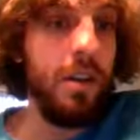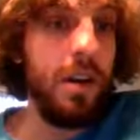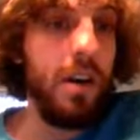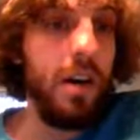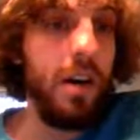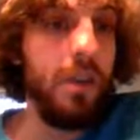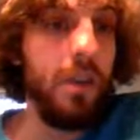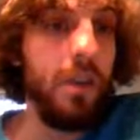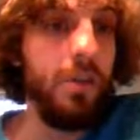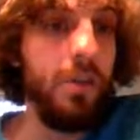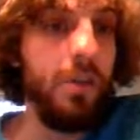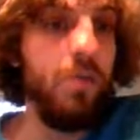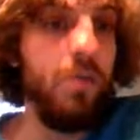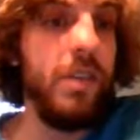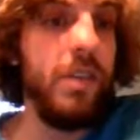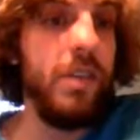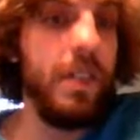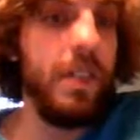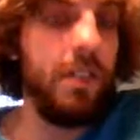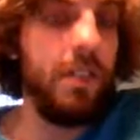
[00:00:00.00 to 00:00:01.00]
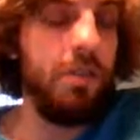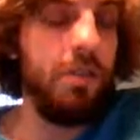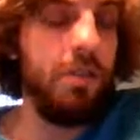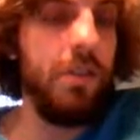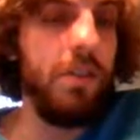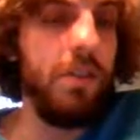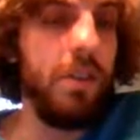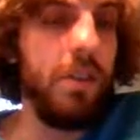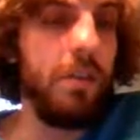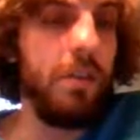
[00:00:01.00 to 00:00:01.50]
You need to
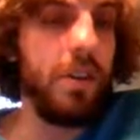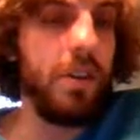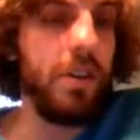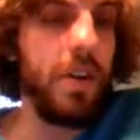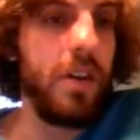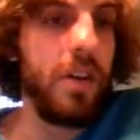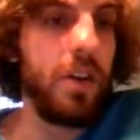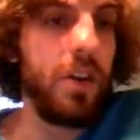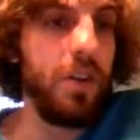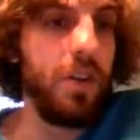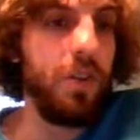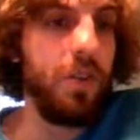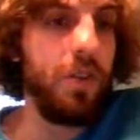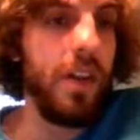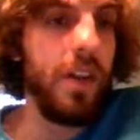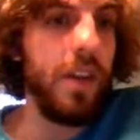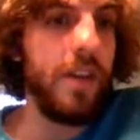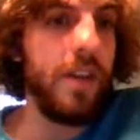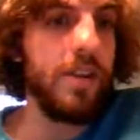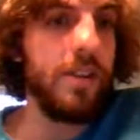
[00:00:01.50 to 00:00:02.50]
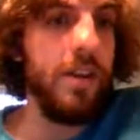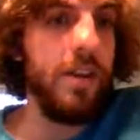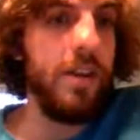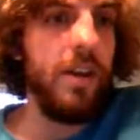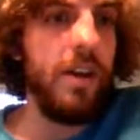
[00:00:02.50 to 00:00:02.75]
read the book sections for this.